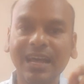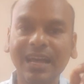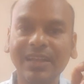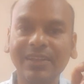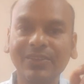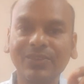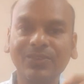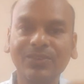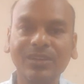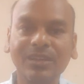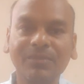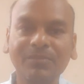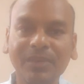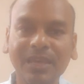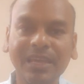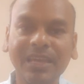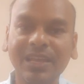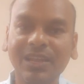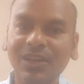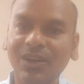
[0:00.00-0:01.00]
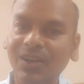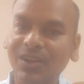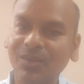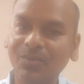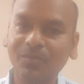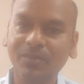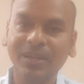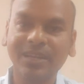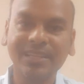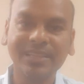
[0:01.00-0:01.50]
and you're going to make a lot of
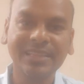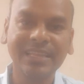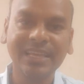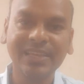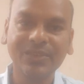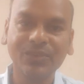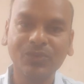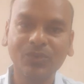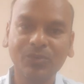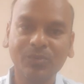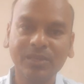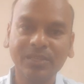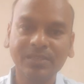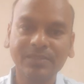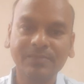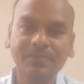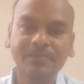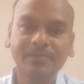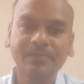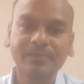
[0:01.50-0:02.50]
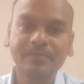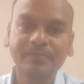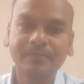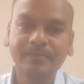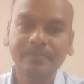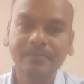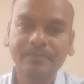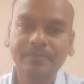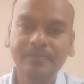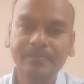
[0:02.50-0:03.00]
money. Thank you so
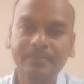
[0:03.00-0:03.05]
much.